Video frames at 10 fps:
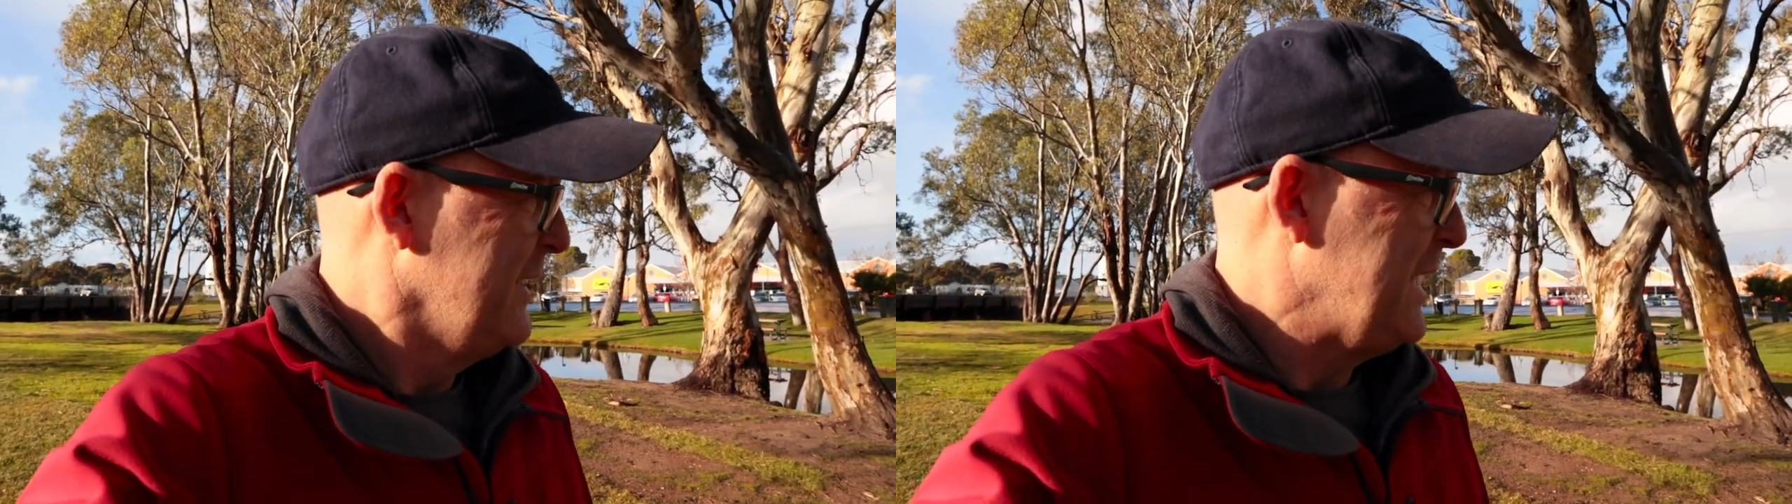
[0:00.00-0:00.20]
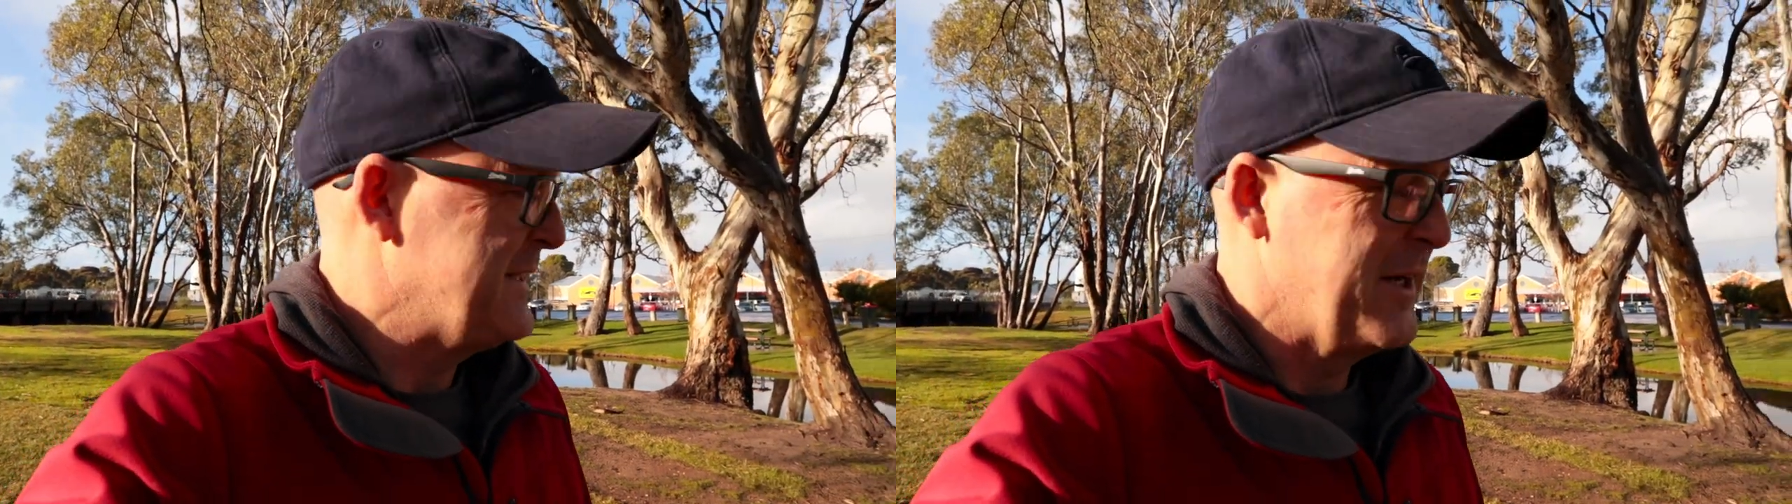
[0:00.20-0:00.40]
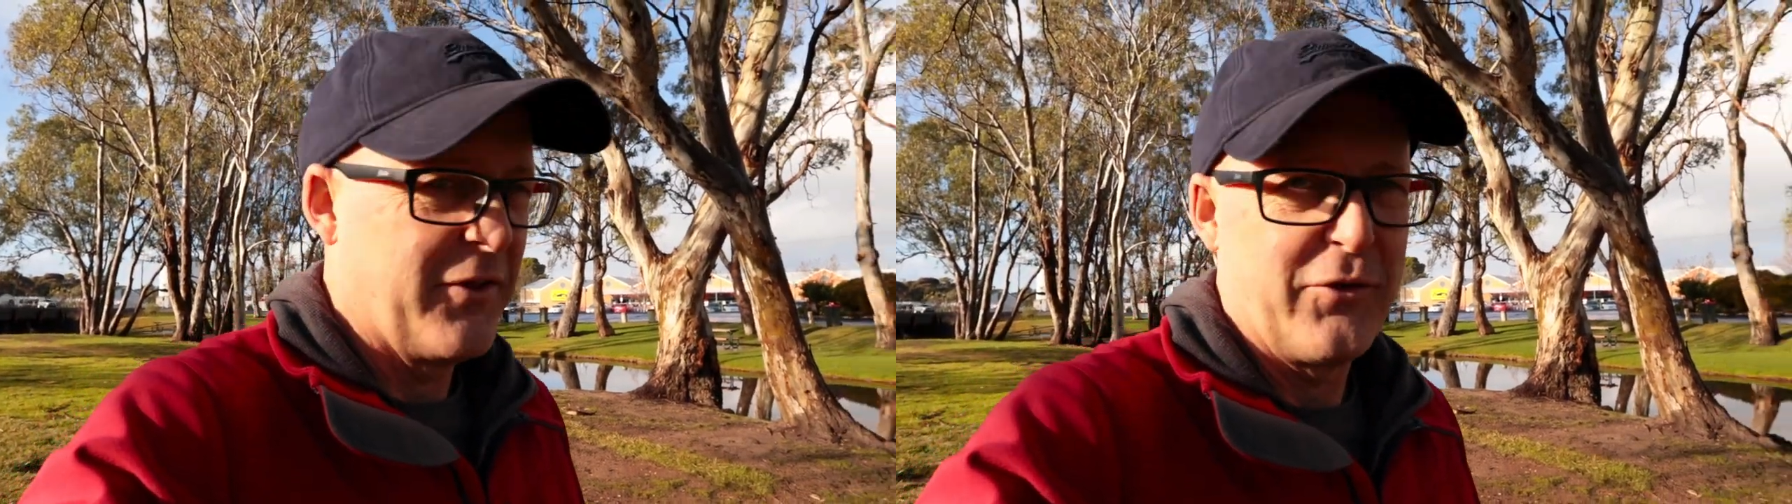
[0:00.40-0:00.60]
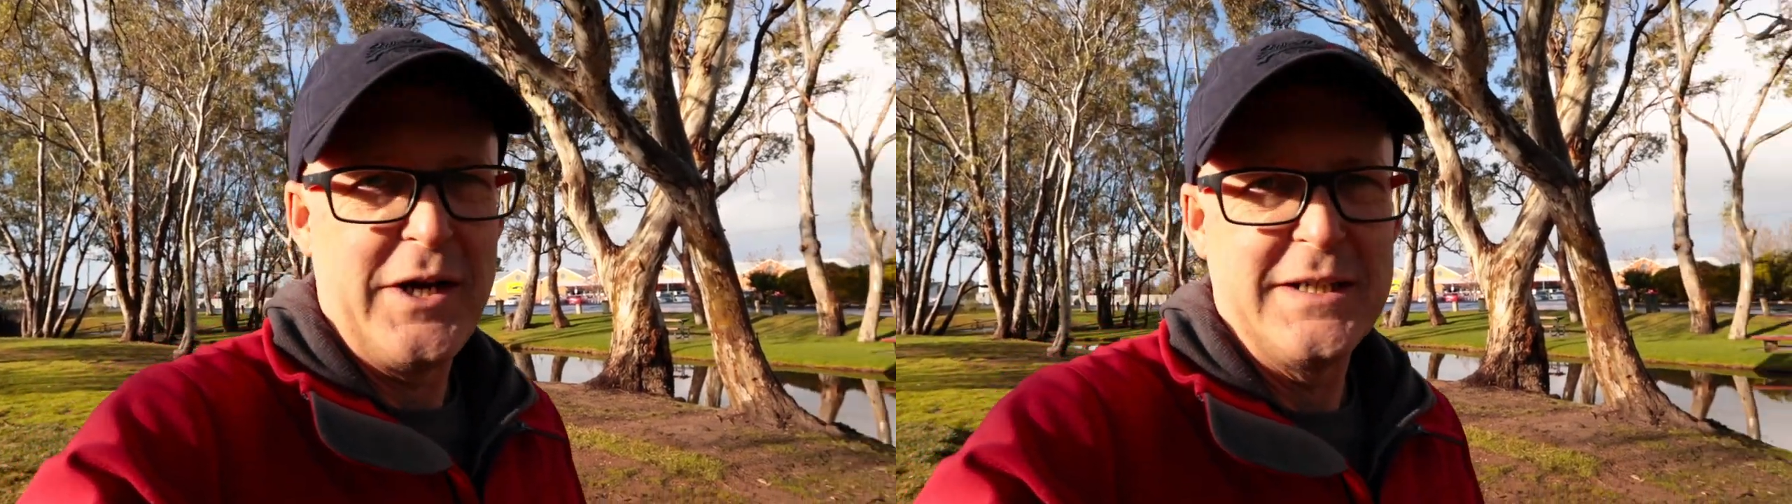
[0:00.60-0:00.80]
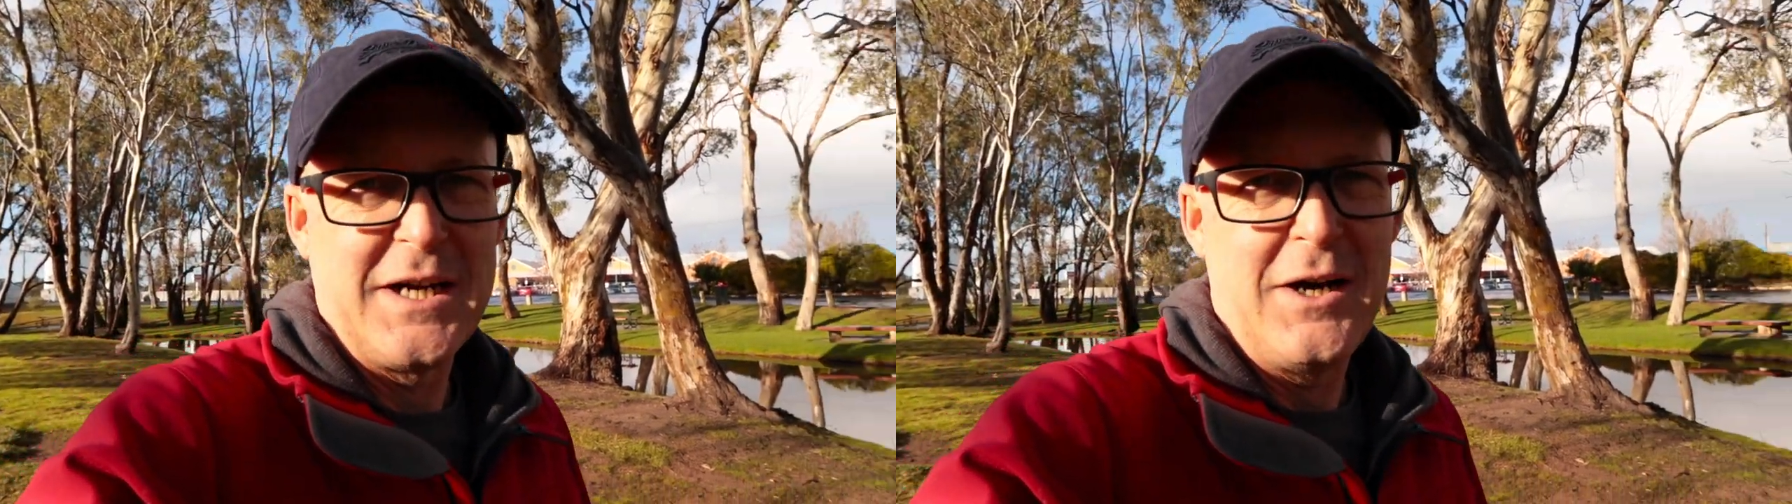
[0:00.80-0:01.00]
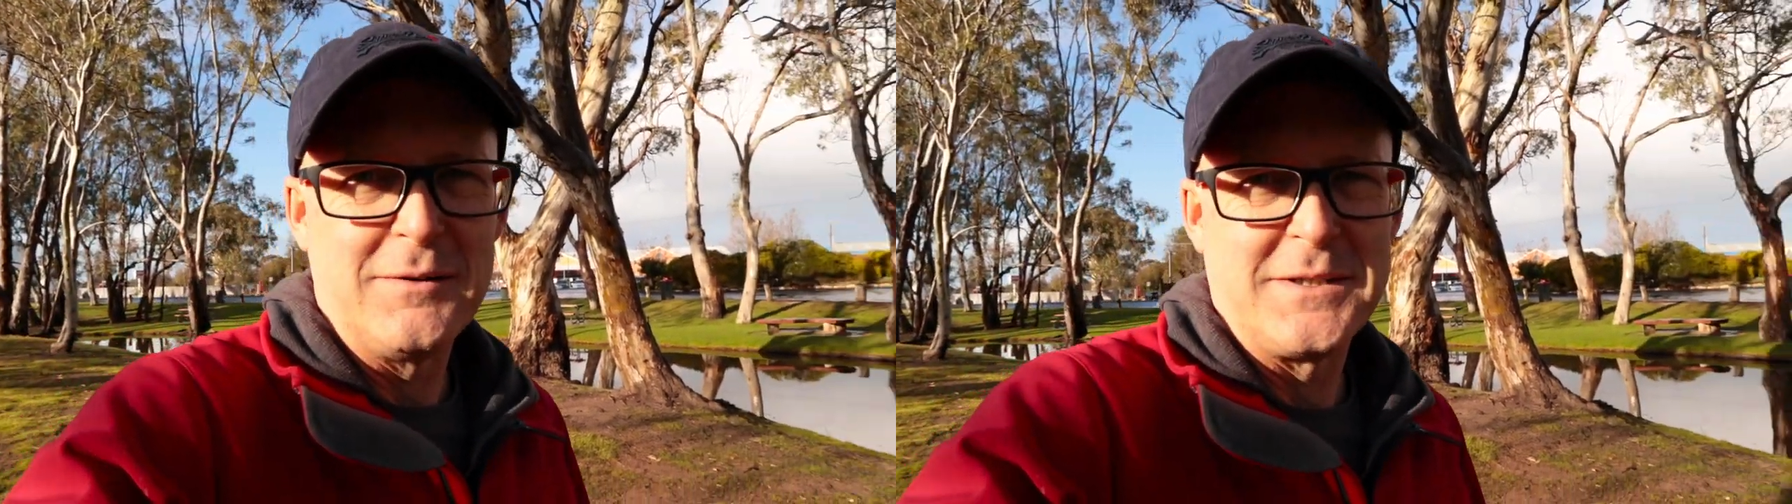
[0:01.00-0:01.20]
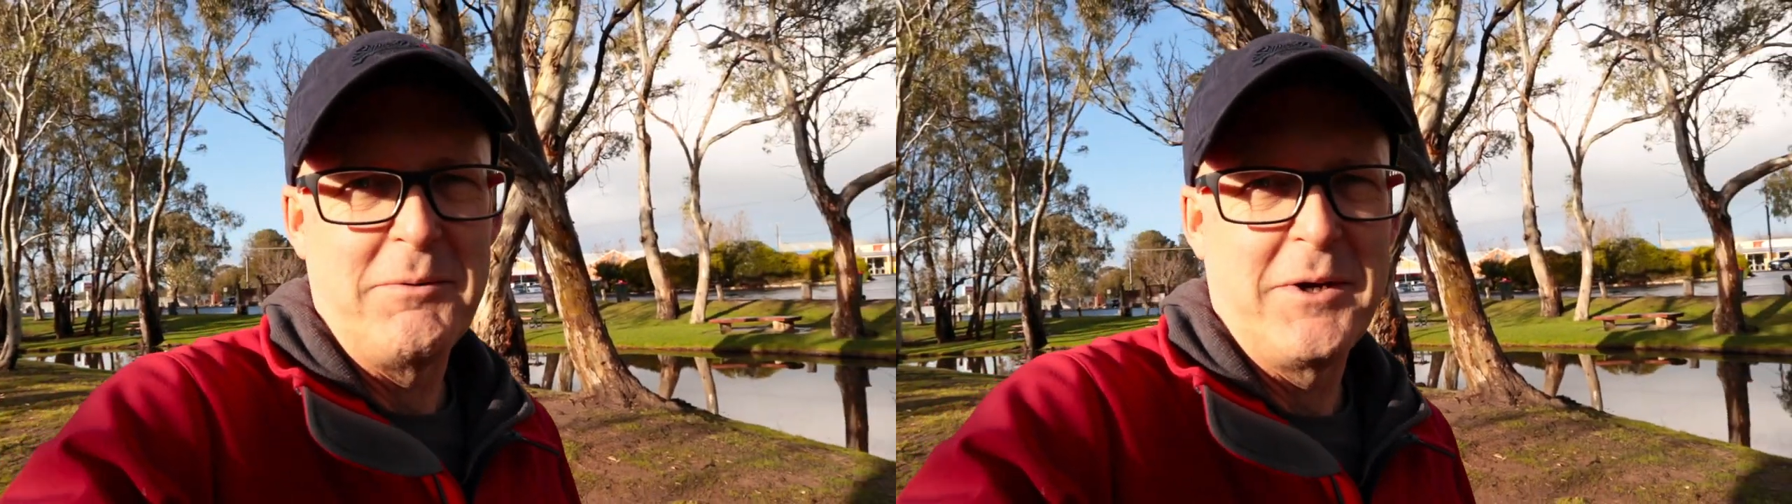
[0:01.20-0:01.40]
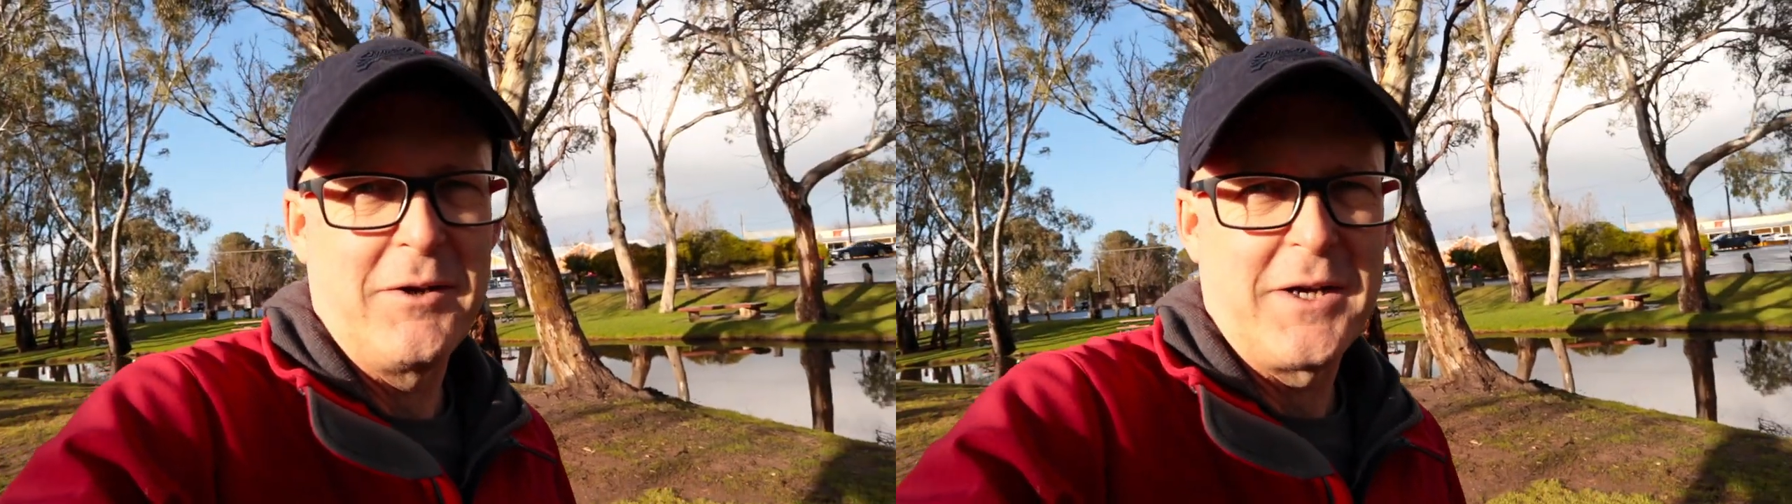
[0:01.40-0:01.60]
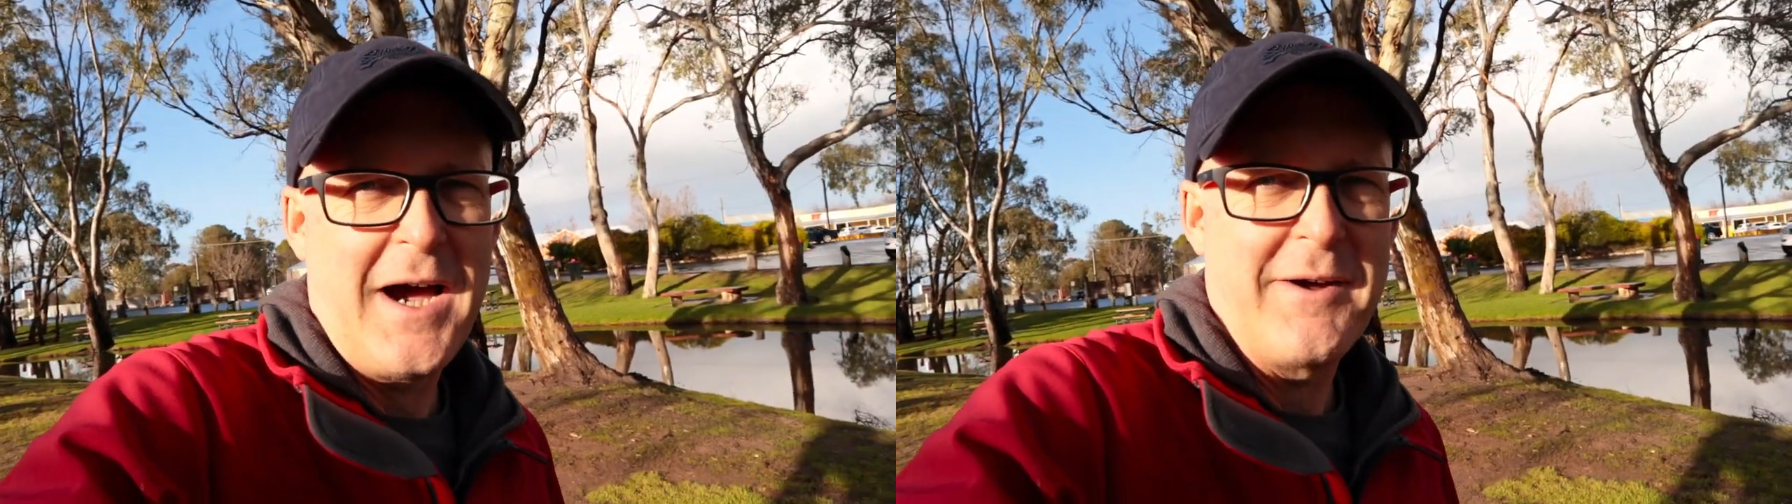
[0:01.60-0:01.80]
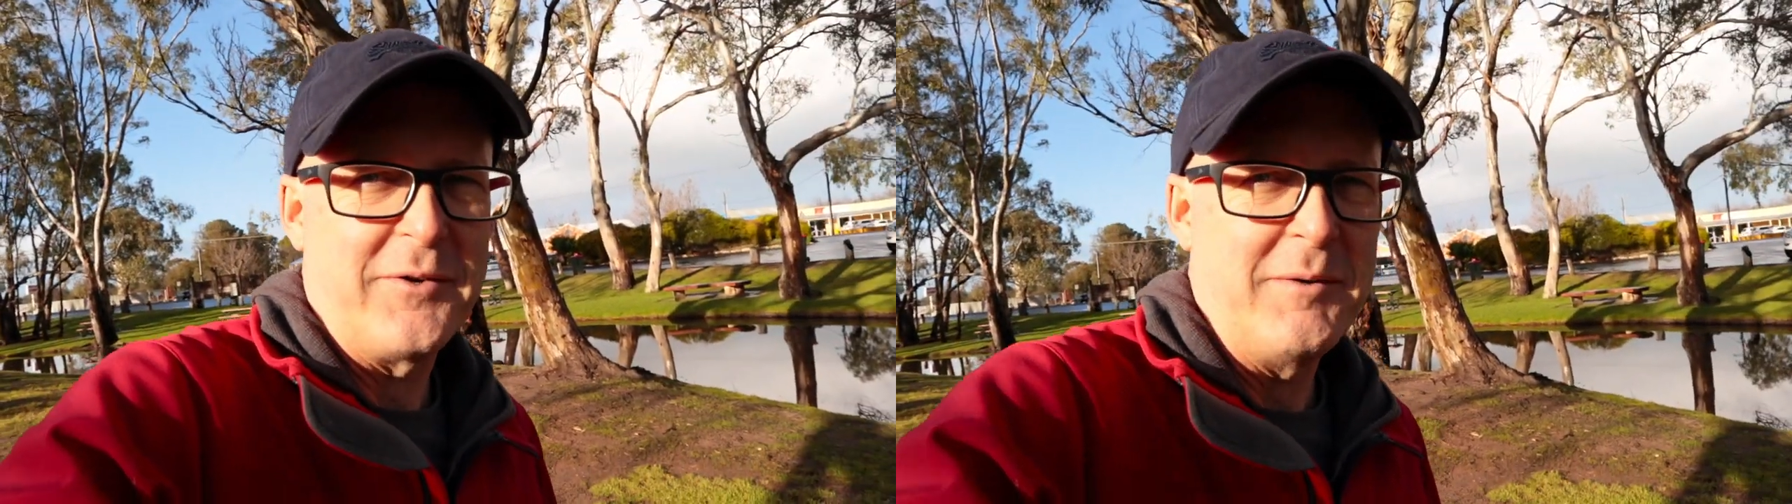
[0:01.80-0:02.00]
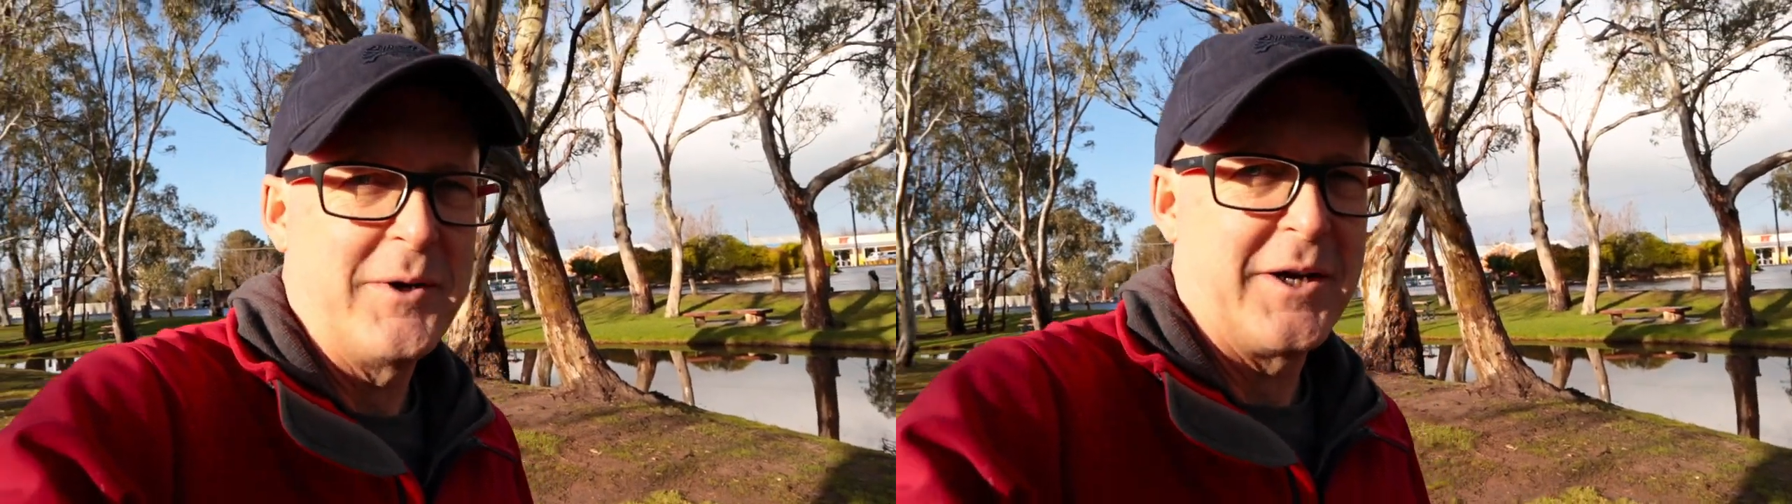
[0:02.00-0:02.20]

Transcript: he's only three years old, so we've got to look after him.